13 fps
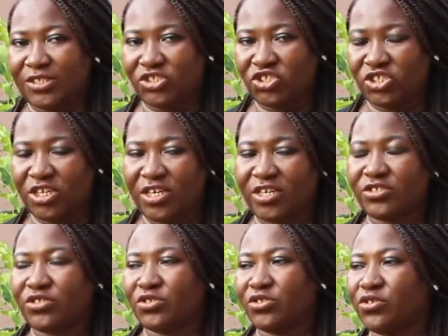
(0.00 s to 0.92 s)
share it
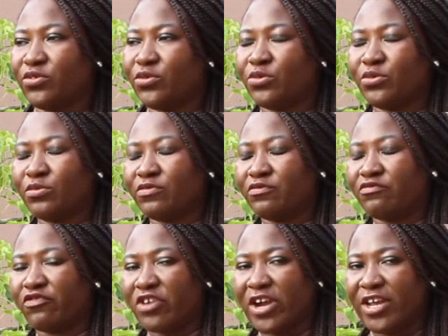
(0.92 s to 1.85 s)
to your
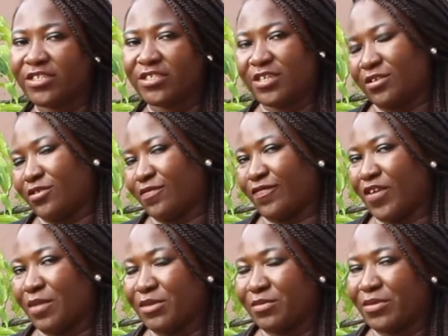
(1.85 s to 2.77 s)
friends and your
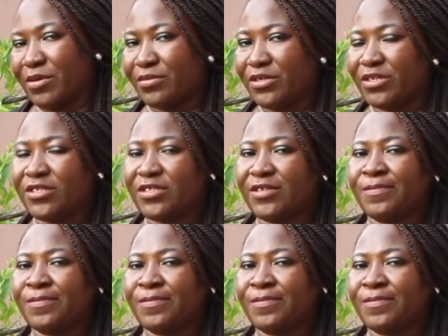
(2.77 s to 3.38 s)
family members.